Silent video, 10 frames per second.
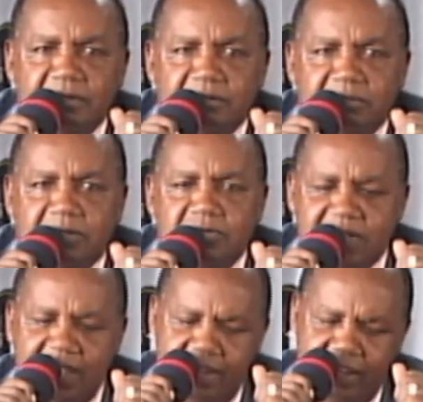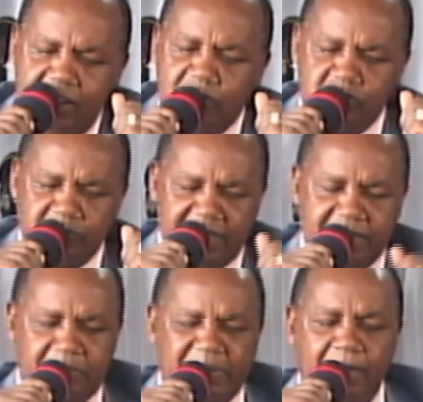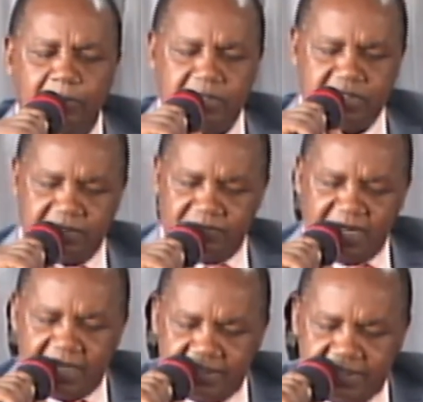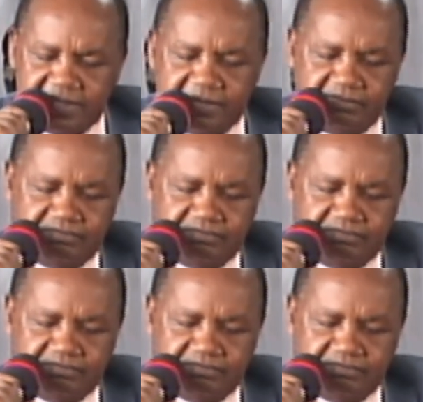because they are held by the powers of darkness.